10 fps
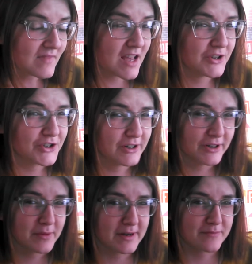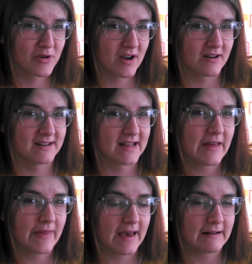I'll share a little bit of progress on
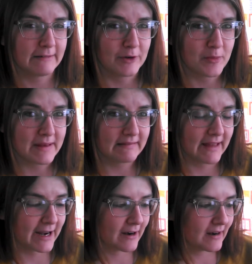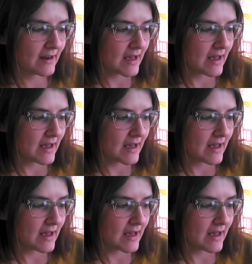that a little bit later.